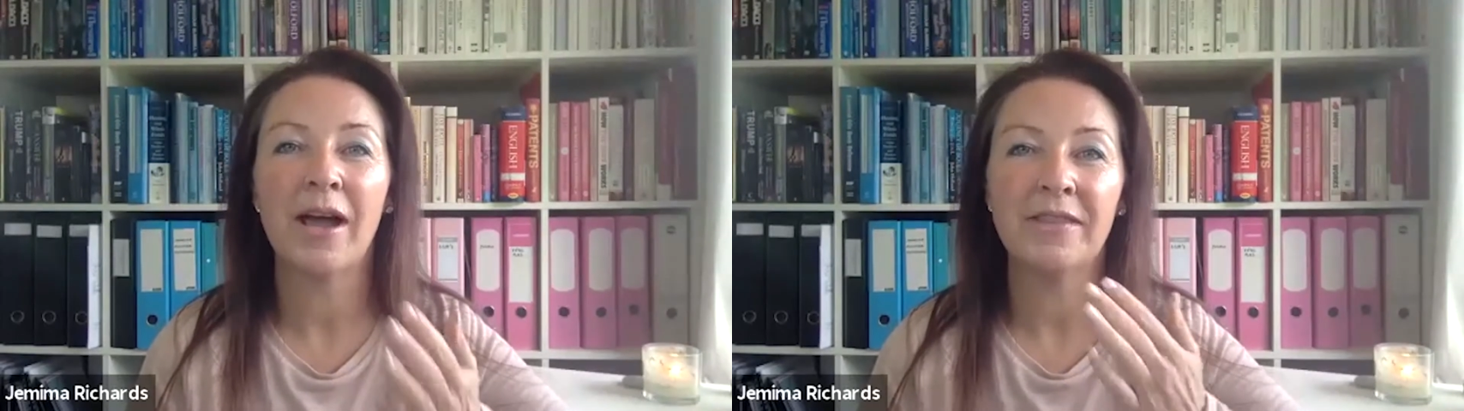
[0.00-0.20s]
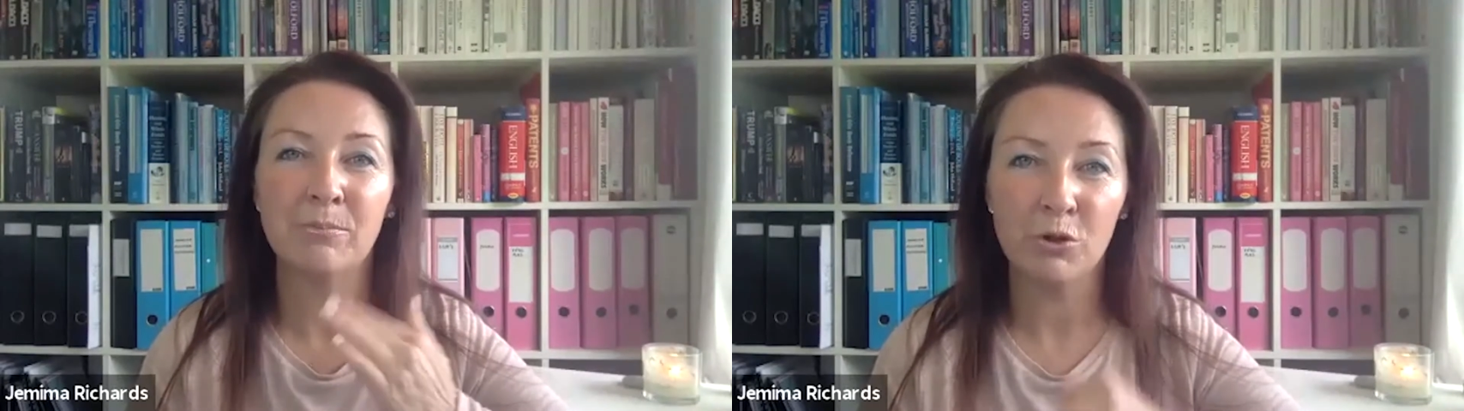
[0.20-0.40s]

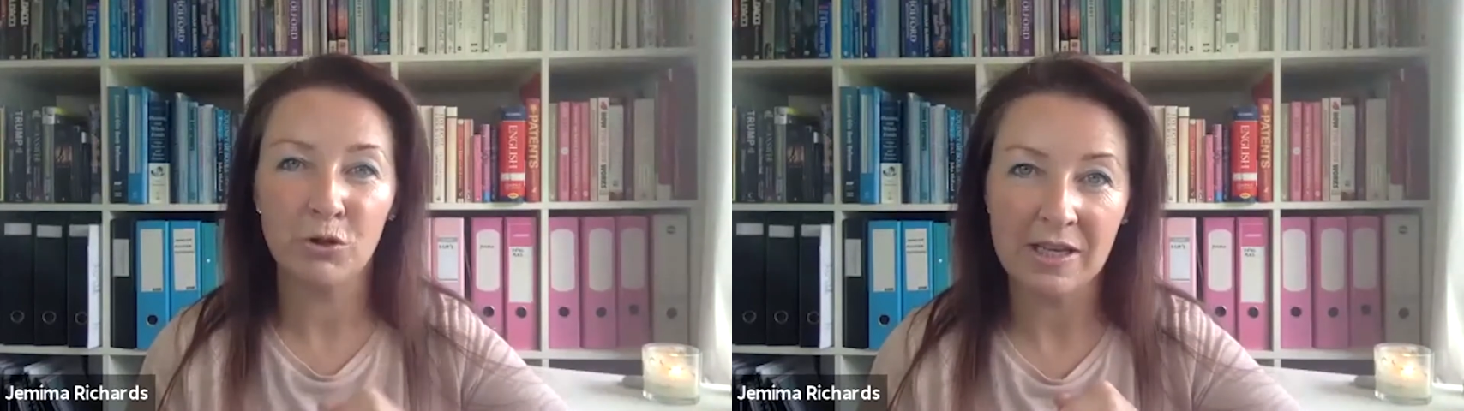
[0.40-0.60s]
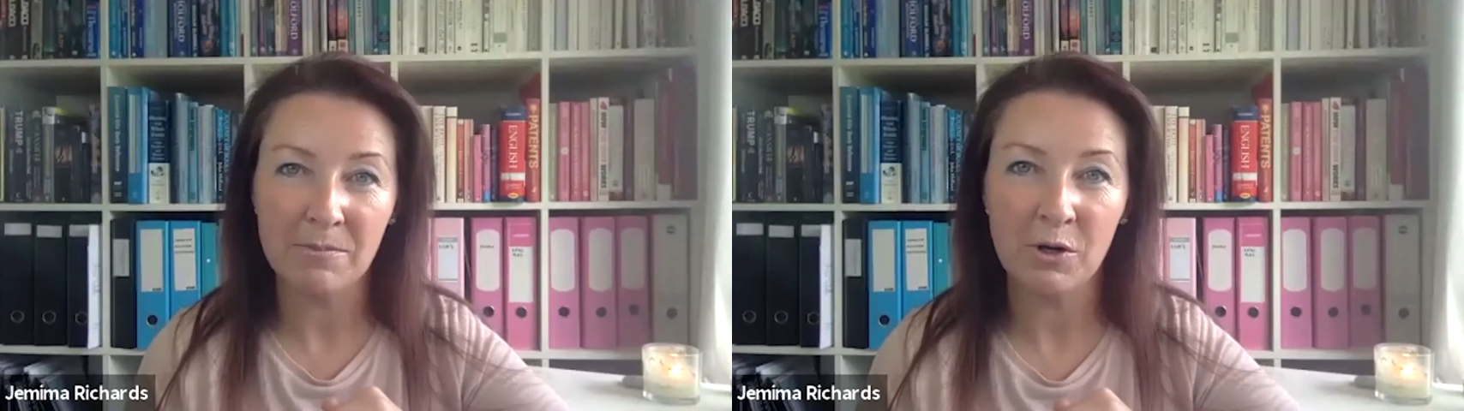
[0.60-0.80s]
and then put
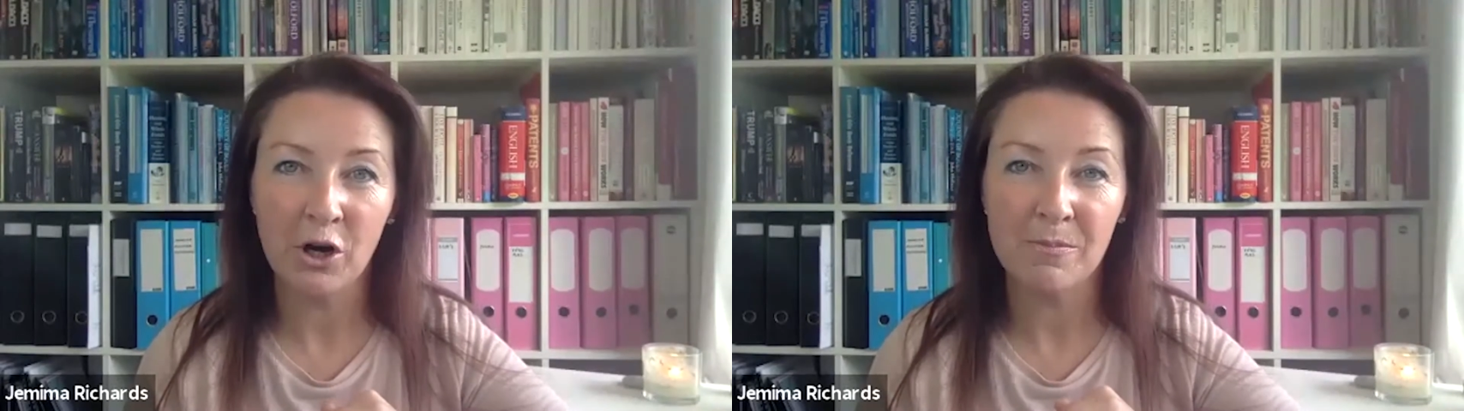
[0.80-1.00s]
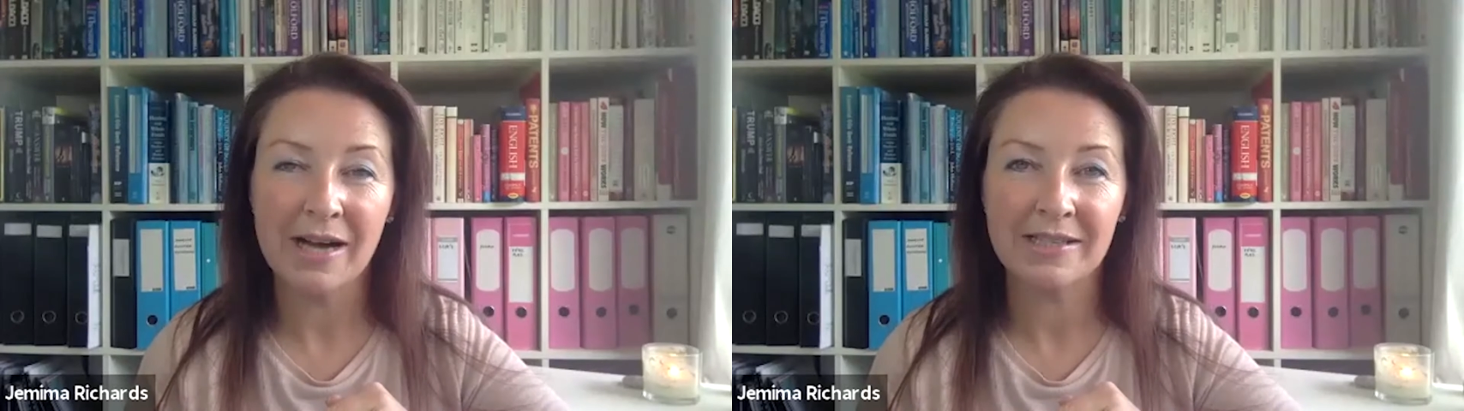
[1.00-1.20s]
the
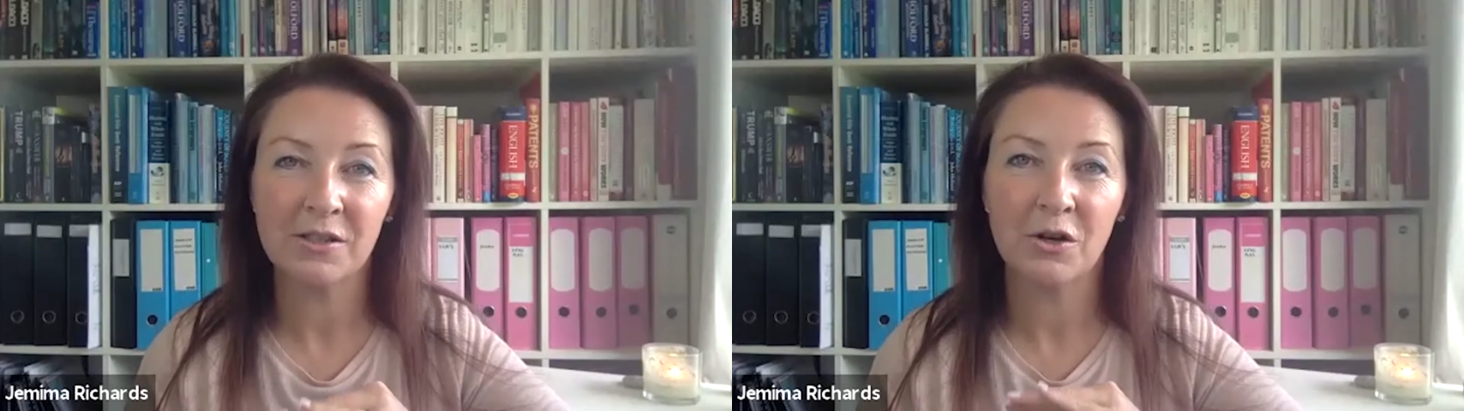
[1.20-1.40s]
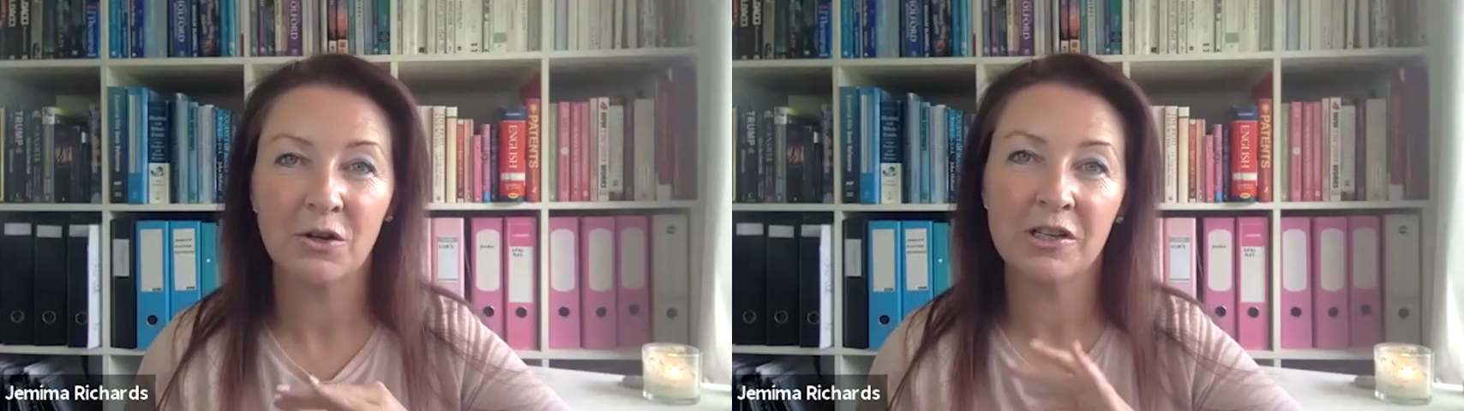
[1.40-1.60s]

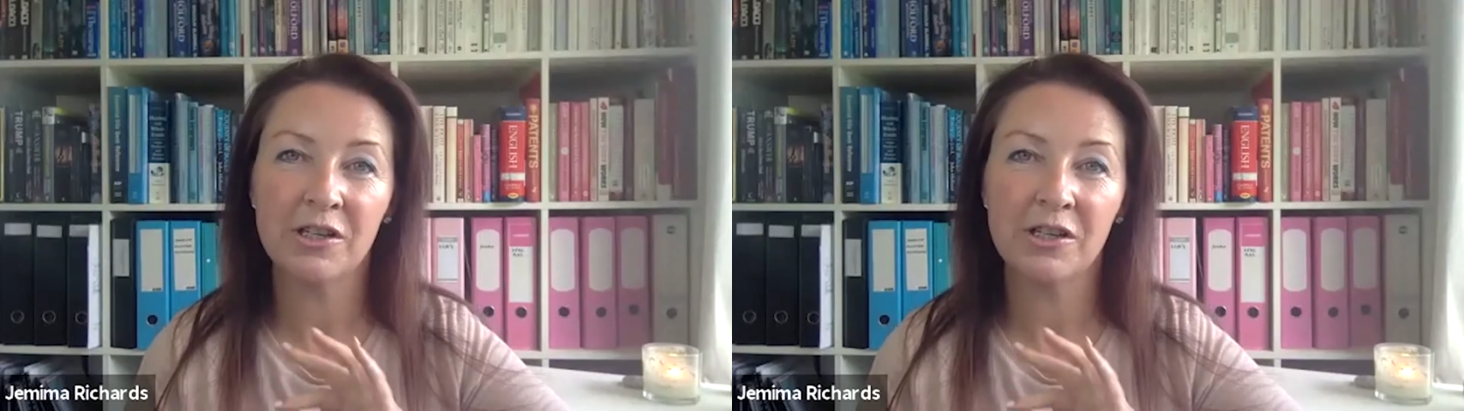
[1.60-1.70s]
Immunomask on, and it